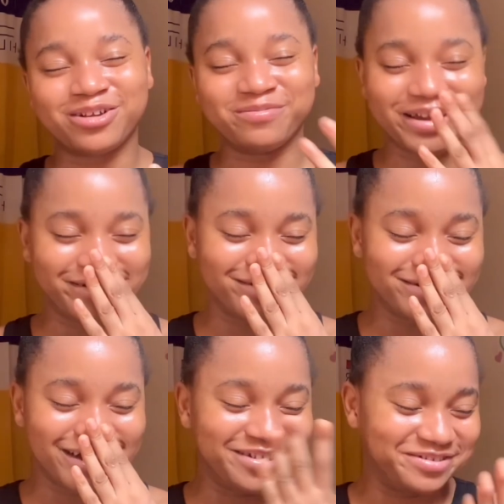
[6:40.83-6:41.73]
Oh my
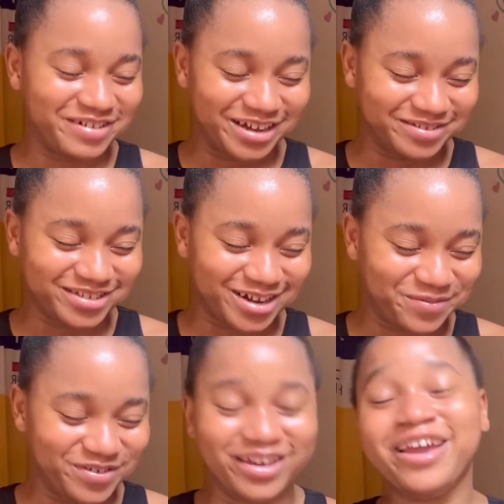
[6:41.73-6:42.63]
god, I don't know why I'm so
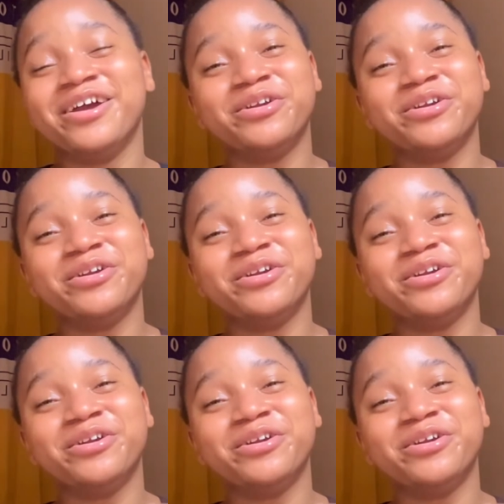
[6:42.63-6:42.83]
happy.